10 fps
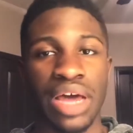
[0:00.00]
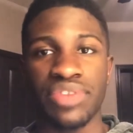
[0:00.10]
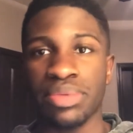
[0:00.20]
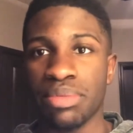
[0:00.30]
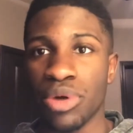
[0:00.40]
Loved
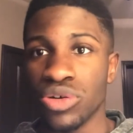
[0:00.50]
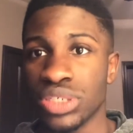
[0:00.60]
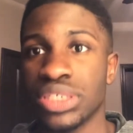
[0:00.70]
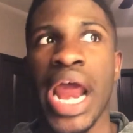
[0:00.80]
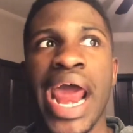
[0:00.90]
him the
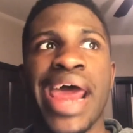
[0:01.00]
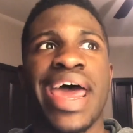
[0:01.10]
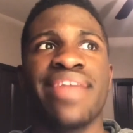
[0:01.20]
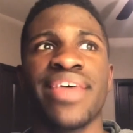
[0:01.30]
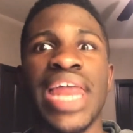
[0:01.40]
most.
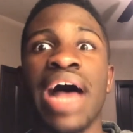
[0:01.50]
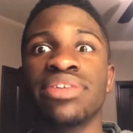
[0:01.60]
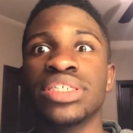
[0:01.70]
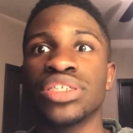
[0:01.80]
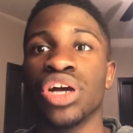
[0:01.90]
And then
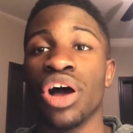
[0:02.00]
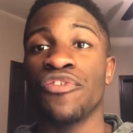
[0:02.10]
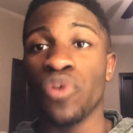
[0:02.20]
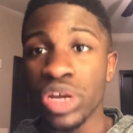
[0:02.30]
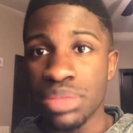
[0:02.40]
after
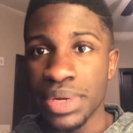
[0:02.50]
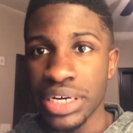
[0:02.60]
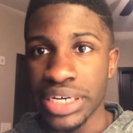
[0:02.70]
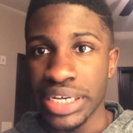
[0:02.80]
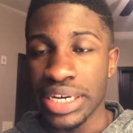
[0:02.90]
fourth
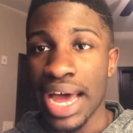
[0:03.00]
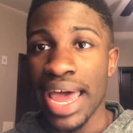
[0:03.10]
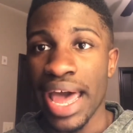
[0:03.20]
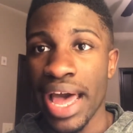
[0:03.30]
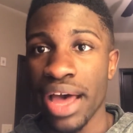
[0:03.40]
period,
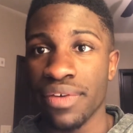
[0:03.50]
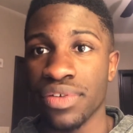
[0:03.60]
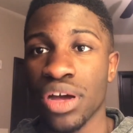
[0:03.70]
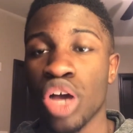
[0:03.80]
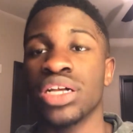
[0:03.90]
I have
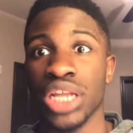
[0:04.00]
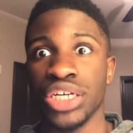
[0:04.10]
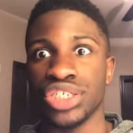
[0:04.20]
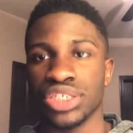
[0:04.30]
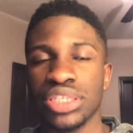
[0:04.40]

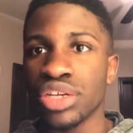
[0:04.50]
lunch.